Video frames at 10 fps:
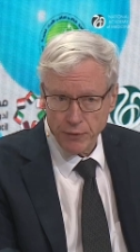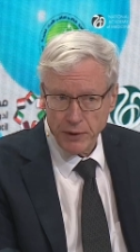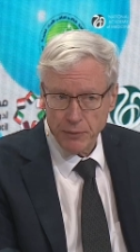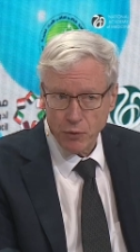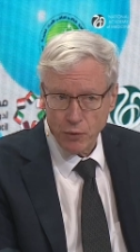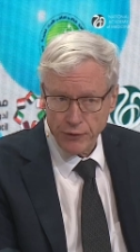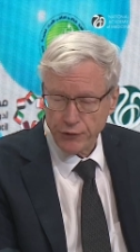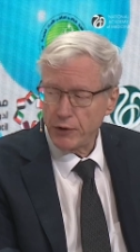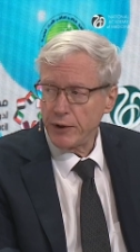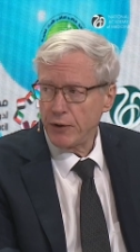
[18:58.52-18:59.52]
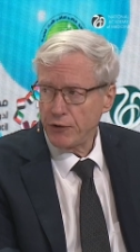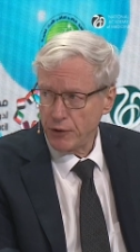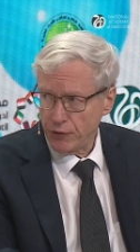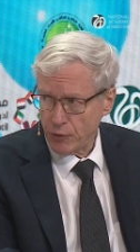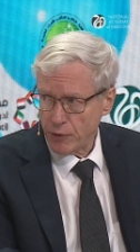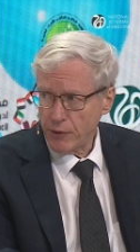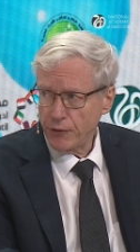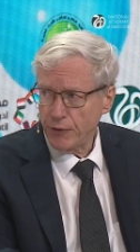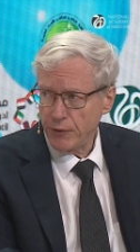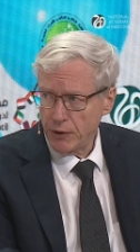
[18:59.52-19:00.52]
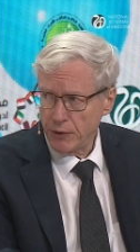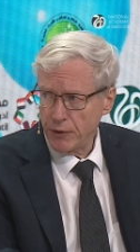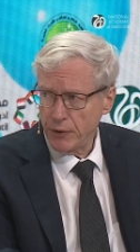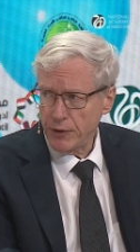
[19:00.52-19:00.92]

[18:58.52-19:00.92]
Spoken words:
people with serious disorders if you don't know the